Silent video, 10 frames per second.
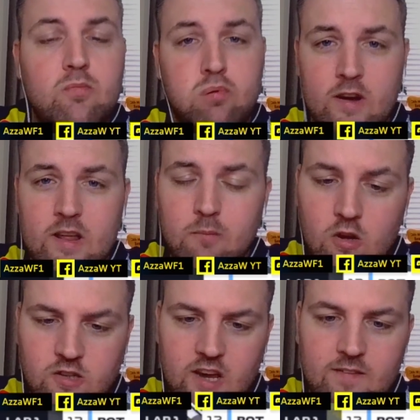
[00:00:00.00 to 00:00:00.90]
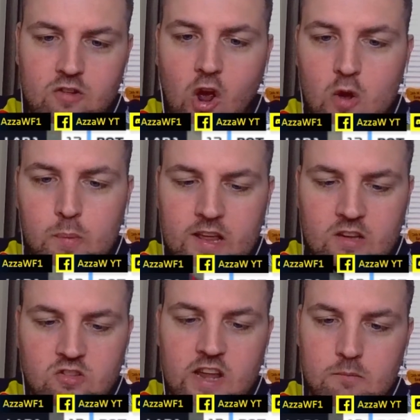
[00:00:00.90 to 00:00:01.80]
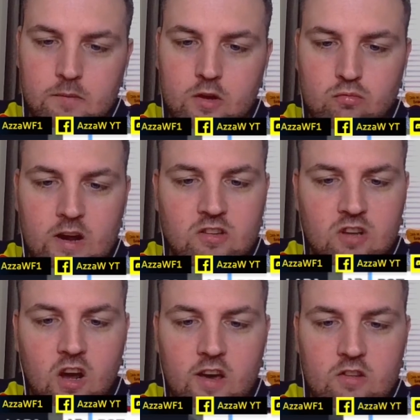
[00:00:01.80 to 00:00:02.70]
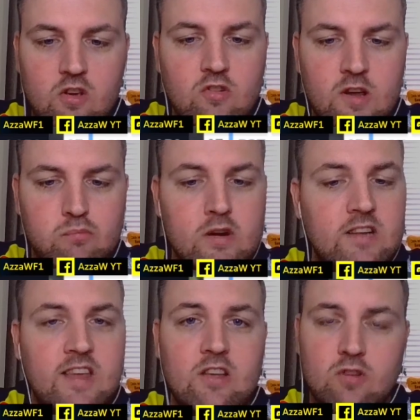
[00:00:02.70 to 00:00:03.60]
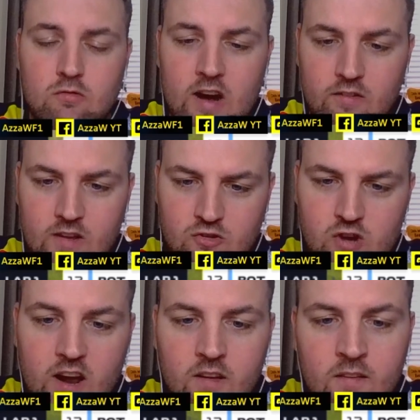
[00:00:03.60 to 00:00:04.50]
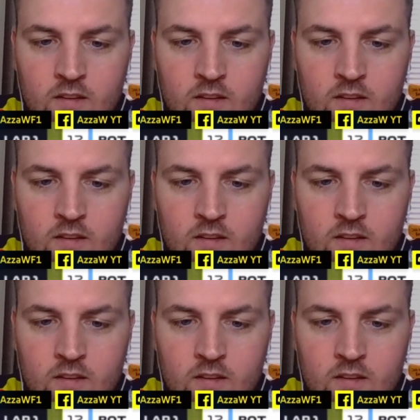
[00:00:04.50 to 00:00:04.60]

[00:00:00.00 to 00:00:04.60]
pretty much in this opening stint because race start is usually pretty decent around this track.